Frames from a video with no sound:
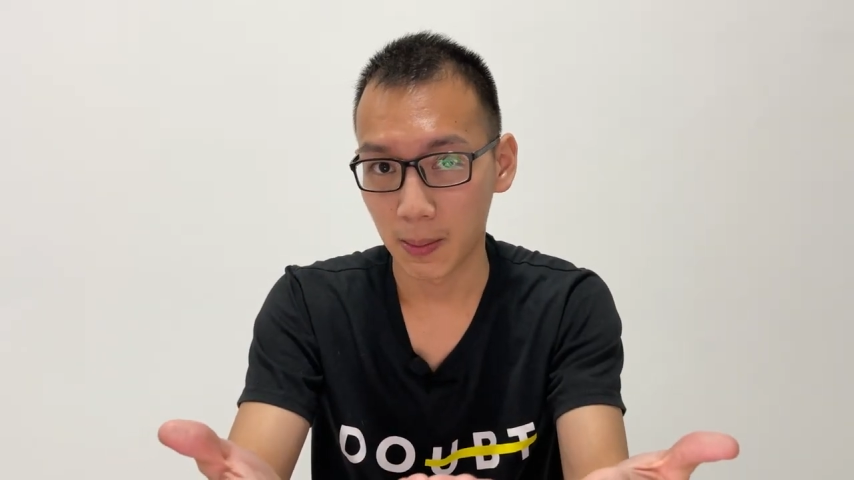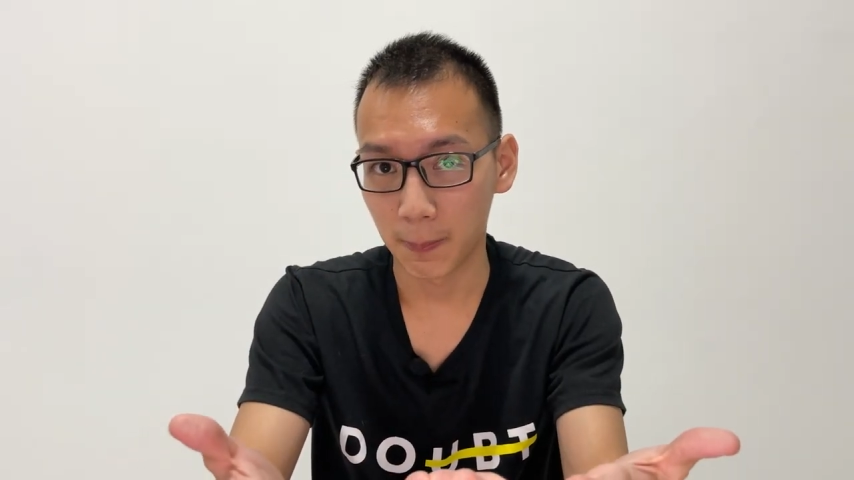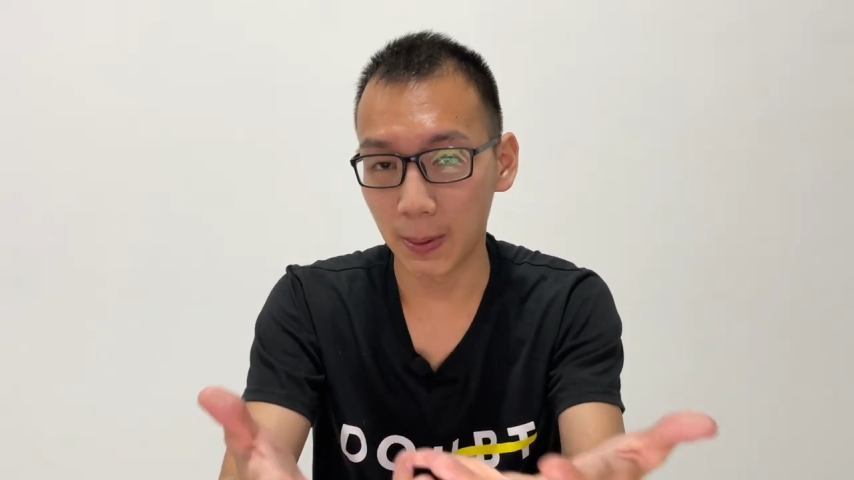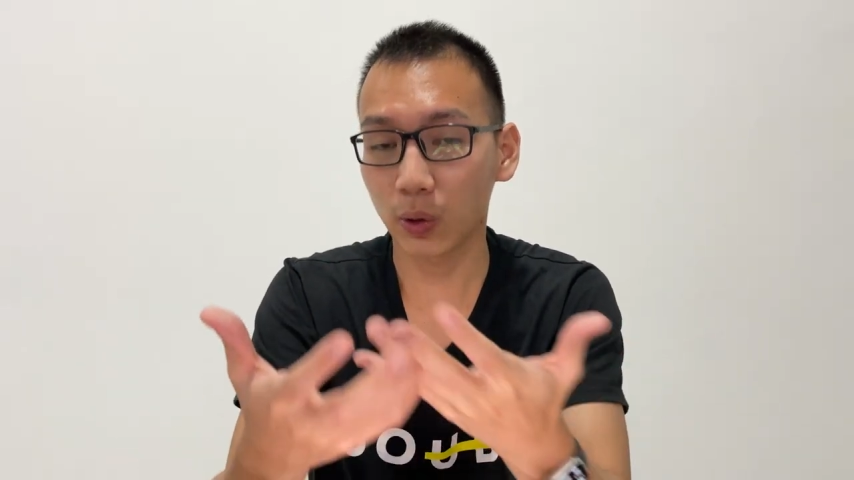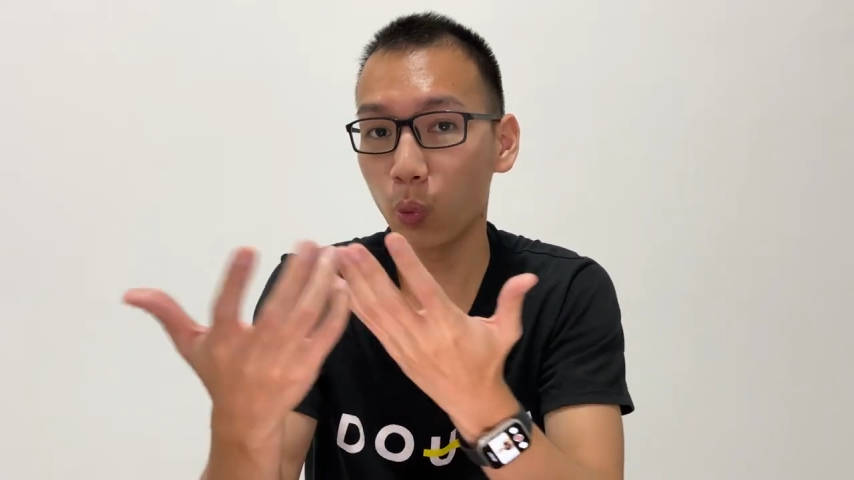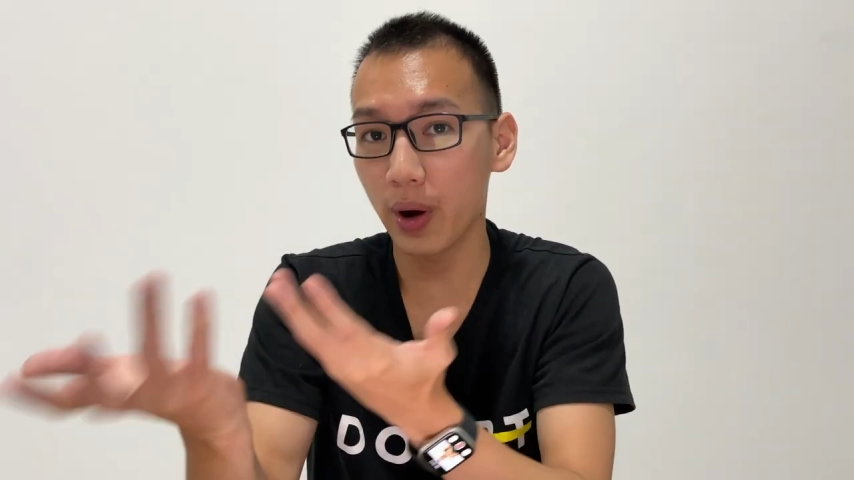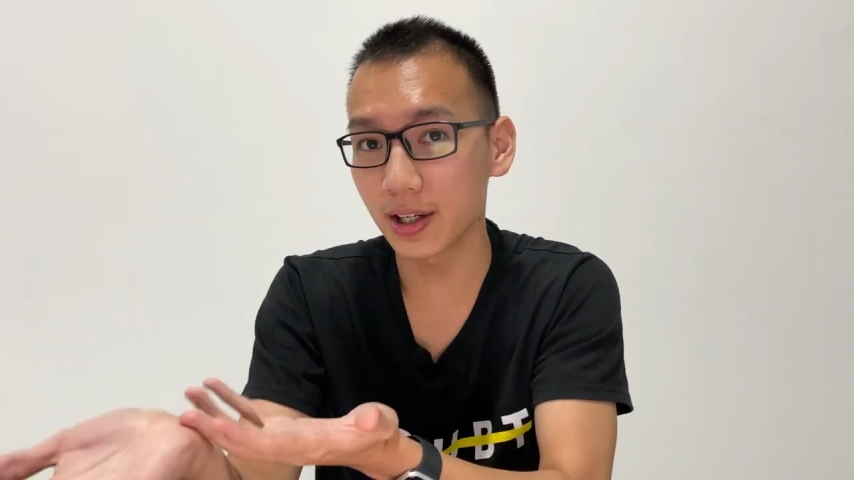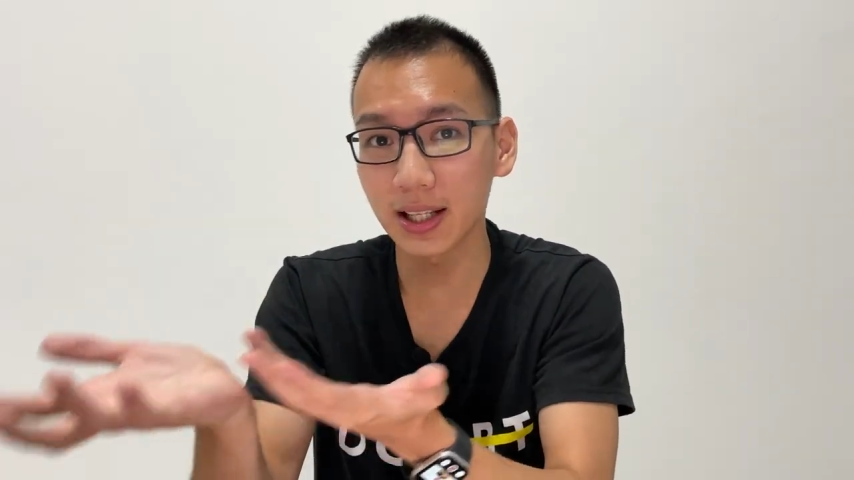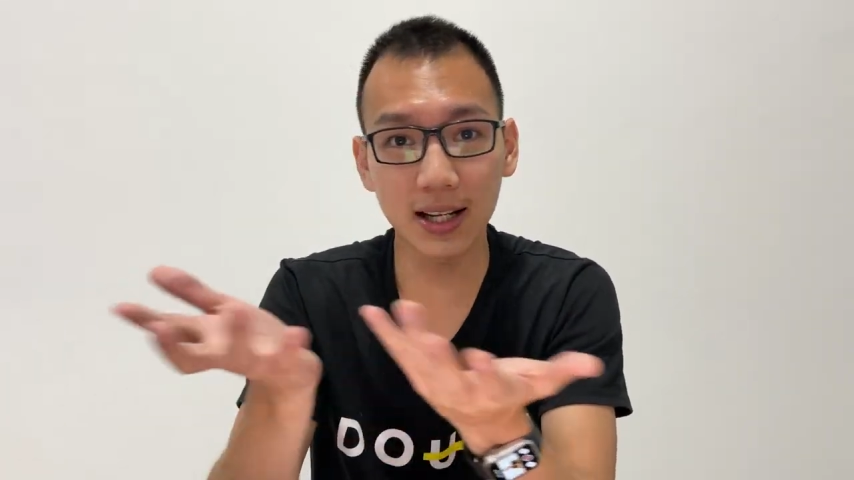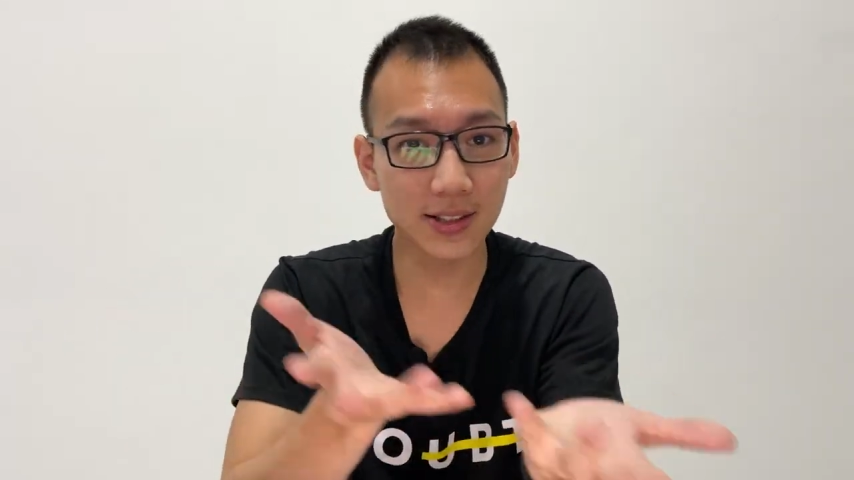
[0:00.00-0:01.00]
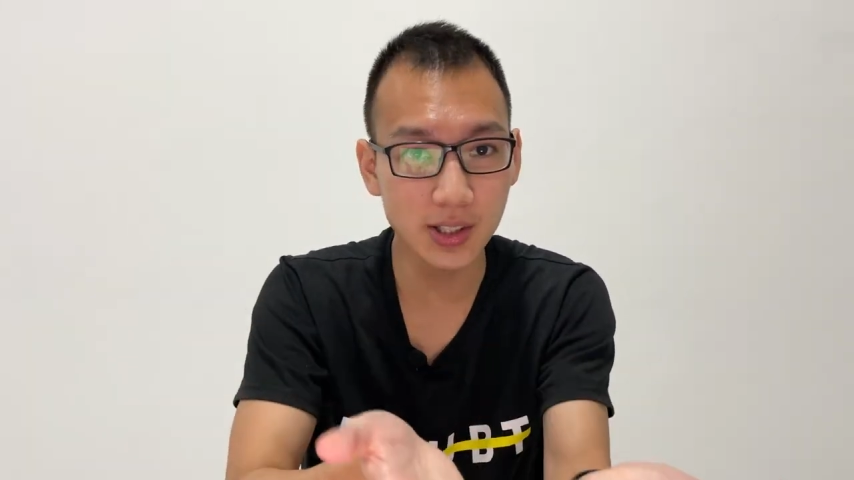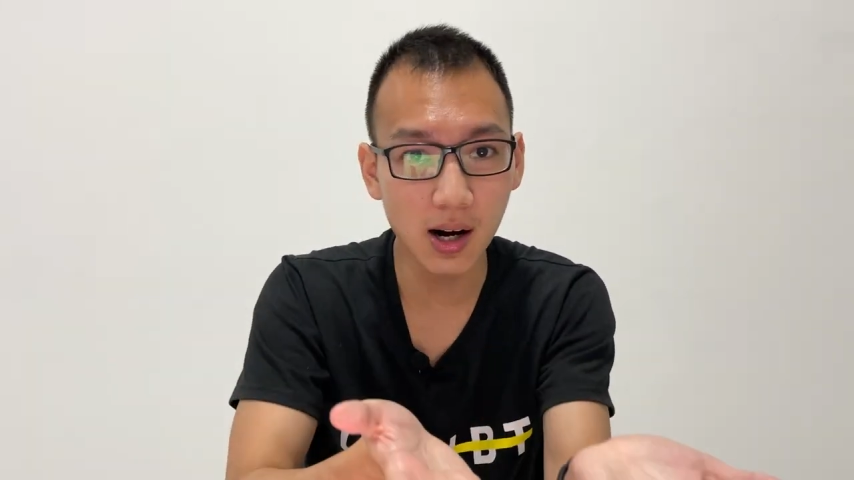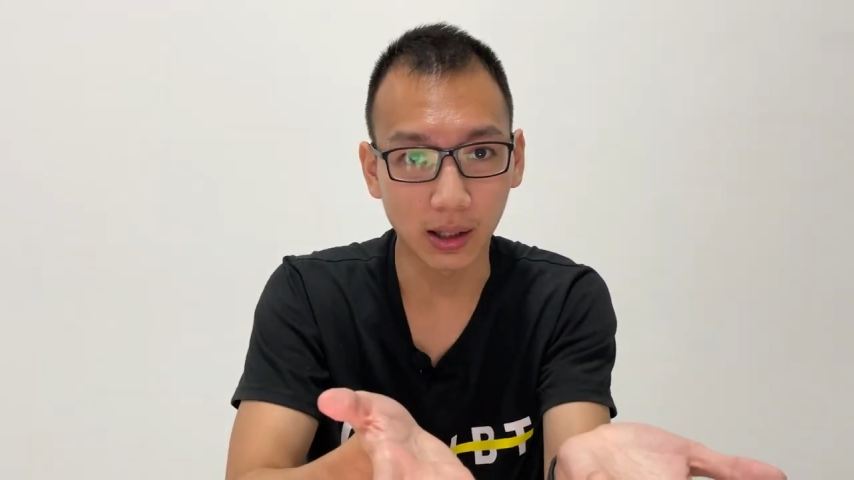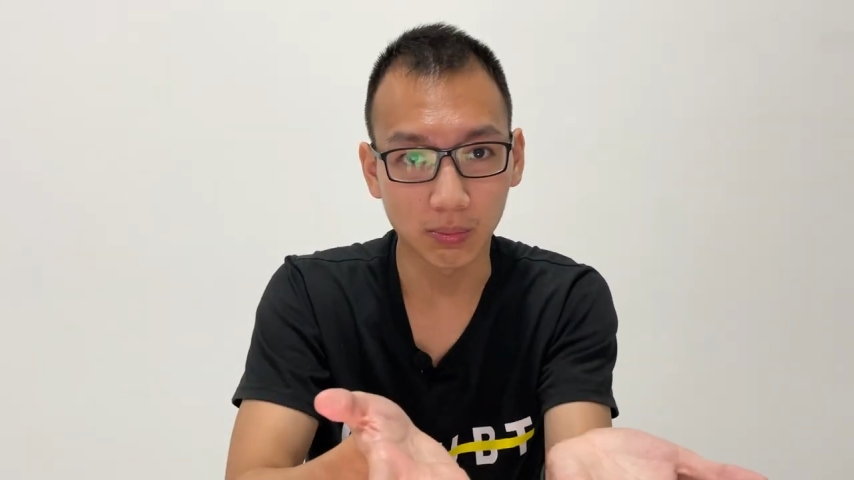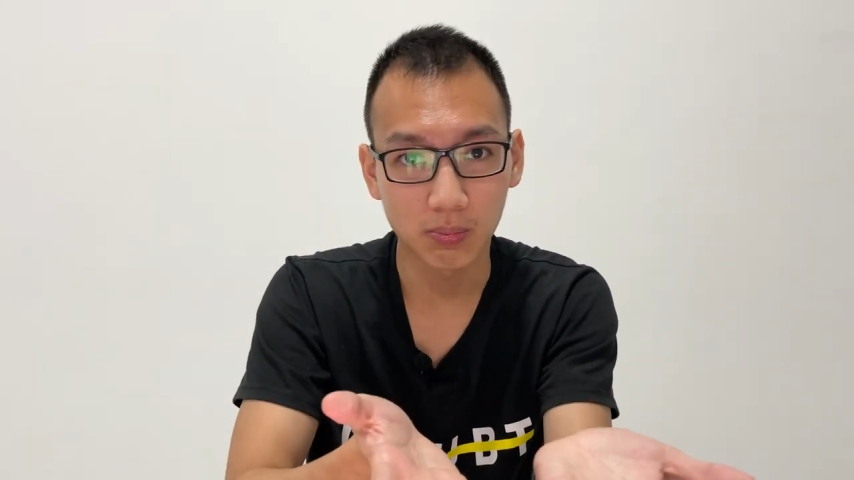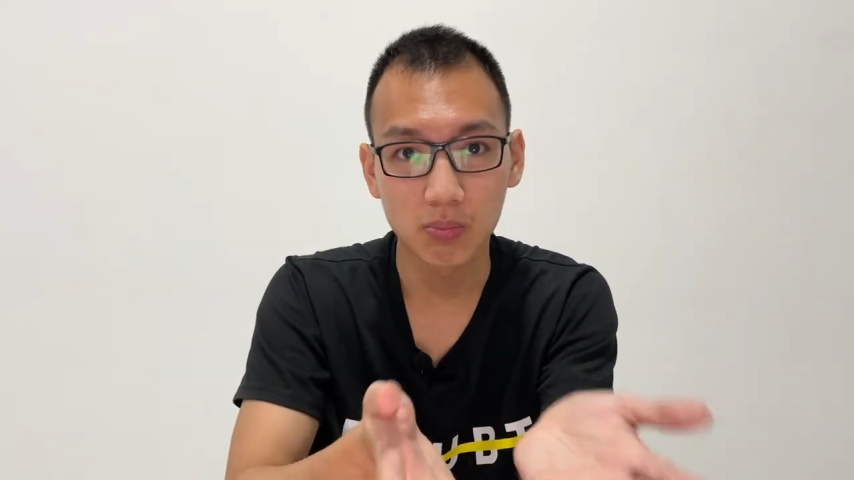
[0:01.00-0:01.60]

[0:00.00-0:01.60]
But where did it start?